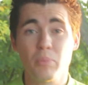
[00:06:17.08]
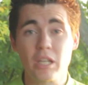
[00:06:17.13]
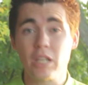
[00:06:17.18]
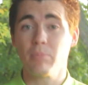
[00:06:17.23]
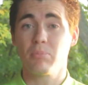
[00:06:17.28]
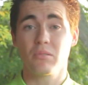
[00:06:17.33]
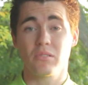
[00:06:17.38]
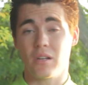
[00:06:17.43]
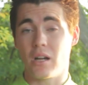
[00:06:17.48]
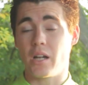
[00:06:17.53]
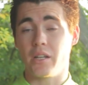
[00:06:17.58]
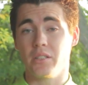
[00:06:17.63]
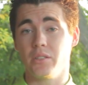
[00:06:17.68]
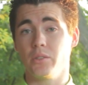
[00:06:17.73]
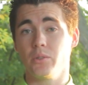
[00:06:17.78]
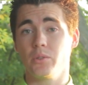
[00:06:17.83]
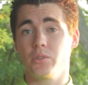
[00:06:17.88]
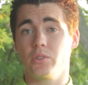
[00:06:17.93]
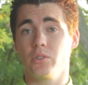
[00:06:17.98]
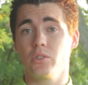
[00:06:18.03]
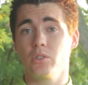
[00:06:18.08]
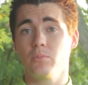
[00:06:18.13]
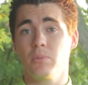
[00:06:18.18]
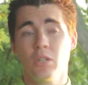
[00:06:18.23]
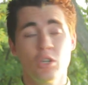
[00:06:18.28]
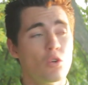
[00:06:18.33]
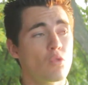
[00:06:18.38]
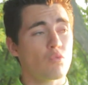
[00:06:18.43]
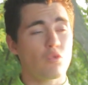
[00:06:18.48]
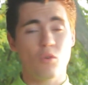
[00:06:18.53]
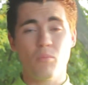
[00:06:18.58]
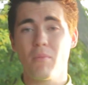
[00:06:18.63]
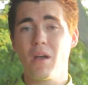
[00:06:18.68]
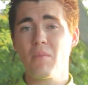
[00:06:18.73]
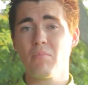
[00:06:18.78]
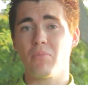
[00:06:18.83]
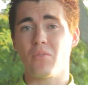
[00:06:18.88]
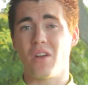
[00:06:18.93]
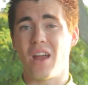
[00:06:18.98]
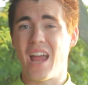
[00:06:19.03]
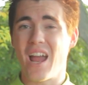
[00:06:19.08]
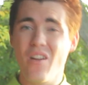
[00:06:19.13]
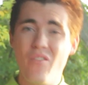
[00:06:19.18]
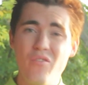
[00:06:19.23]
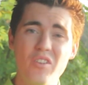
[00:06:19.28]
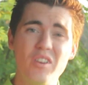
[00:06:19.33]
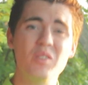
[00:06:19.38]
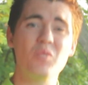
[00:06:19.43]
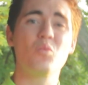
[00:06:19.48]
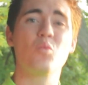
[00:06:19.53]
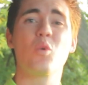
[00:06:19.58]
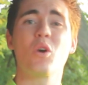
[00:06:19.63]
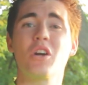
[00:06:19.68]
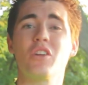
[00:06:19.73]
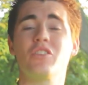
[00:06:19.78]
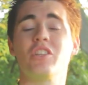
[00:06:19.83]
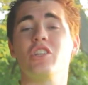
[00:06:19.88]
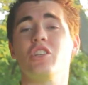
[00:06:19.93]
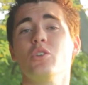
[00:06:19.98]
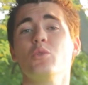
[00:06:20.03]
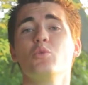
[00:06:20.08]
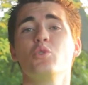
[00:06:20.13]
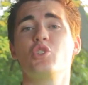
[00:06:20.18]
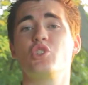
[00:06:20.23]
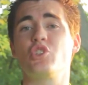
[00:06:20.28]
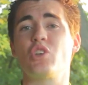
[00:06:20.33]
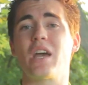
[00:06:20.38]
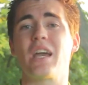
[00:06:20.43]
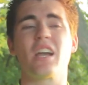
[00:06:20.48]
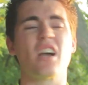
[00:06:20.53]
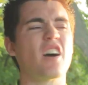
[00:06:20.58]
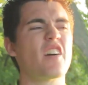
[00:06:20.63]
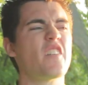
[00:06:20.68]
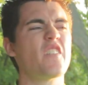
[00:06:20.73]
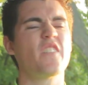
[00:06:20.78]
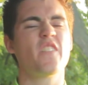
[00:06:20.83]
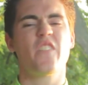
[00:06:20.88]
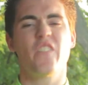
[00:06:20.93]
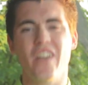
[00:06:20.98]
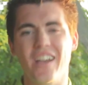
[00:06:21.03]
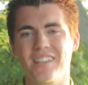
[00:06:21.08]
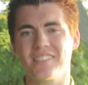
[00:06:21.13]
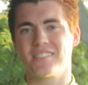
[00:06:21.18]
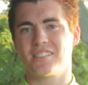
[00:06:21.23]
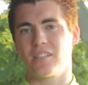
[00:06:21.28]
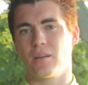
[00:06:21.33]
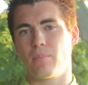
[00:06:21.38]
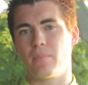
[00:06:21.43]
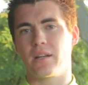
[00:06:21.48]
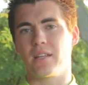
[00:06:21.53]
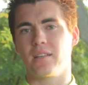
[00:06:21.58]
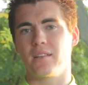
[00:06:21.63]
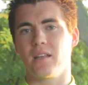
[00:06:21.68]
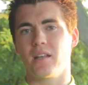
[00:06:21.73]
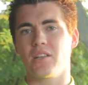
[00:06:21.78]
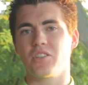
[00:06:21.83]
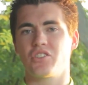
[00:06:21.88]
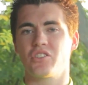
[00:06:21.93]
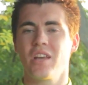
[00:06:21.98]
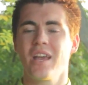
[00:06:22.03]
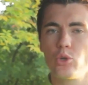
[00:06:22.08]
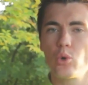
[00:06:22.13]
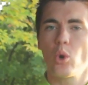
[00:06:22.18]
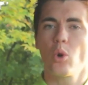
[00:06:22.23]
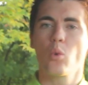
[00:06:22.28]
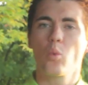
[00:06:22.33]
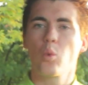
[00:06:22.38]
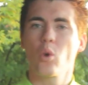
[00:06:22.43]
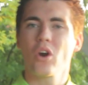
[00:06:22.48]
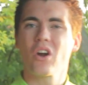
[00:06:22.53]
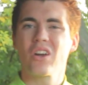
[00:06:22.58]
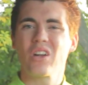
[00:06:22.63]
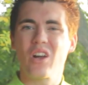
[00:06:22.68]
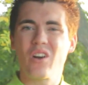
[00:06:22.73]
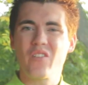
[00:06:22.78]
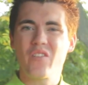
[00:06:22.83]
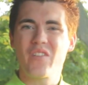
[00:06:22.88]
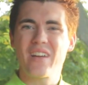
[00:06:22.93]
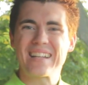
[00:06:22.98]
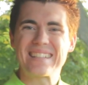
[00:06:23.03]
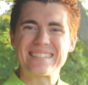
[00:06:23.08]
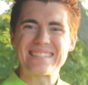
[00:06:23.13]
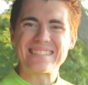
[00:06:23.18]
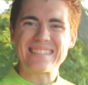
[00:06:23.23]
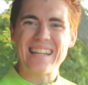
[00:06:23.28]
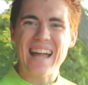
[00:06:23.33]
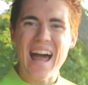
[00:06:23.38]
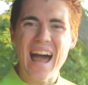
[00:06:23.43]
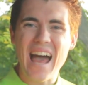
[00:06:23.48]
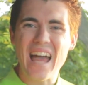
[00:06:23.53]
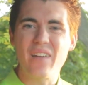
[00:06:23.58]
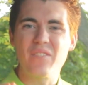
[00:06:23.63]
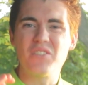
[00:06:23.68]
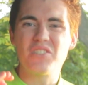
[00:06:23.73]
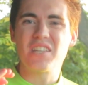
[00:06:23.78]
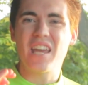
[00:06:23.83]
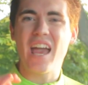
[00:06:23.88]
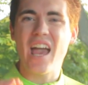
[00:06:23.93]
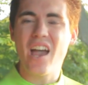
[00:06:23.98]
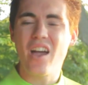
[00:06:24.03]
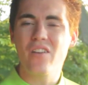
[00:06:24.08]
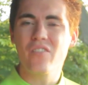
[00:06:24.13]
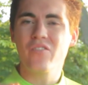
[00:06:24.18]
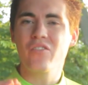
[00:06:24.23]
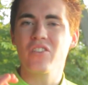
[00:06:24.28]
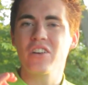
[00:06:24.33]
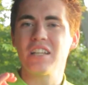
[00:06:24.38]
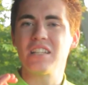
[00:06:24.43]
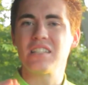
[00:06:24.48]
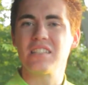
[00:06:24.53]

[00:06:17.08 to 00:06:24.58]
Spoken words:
people on YouTube, remember, every word that you say affects somebody else. Your word affects lives every